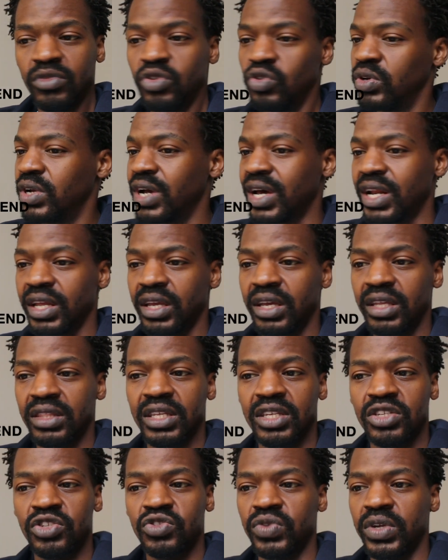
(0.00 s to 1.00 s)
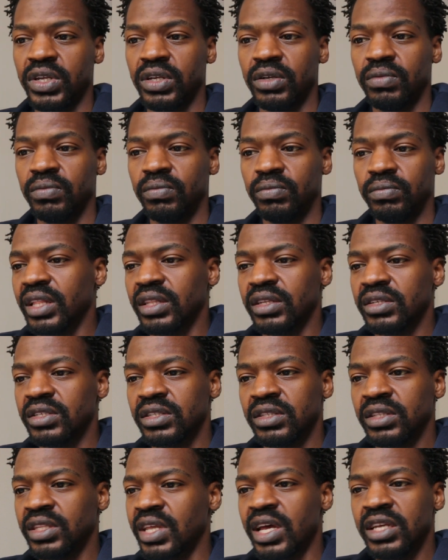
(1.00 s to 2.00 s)
You gotta get that straight.
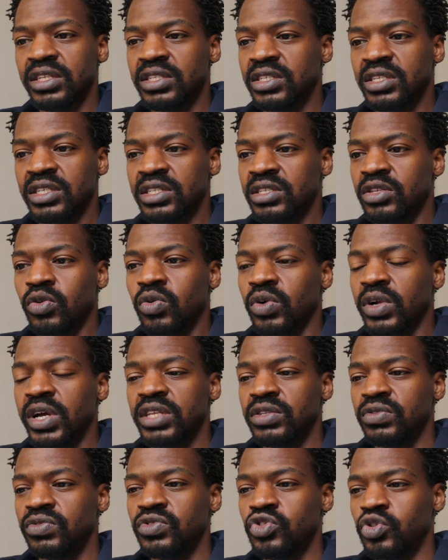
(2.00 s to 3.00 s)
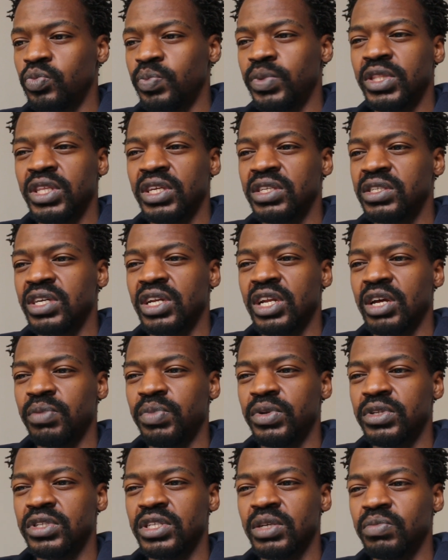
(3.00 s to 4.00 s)
There's just all kinds of stupid things that
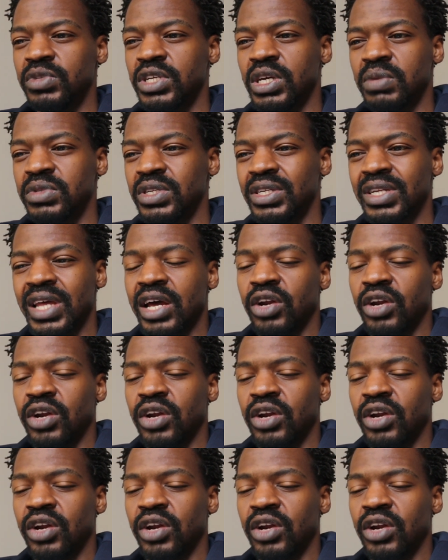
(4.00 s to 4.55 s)
happen sometimes and